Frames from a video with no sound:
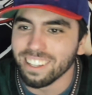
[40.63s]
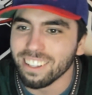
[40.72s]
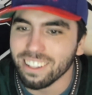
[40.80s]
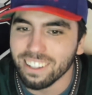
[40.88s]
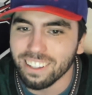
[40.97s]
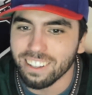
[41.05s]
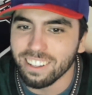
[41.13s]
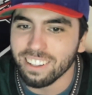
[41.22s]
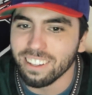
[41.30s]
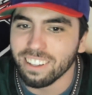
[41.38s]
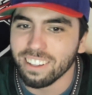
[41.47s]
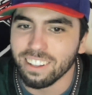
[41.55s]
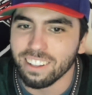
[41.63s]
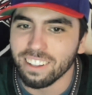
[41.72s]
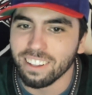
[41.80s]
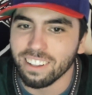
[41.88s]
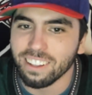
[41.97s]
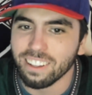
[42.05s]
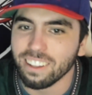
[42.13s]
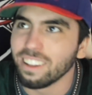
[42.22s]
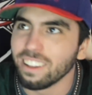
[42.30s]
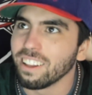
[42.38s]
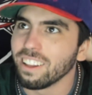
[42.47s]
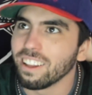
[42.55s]

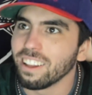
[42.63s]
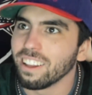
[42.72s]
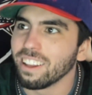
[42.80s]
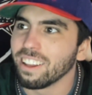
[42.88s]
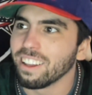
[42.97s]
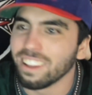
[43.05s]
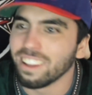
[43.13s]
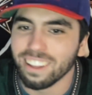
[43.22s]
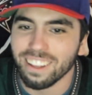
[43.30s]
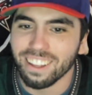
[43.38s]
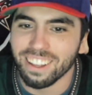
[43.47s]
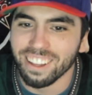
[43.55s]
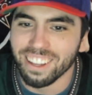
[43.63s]
Nobody speaks.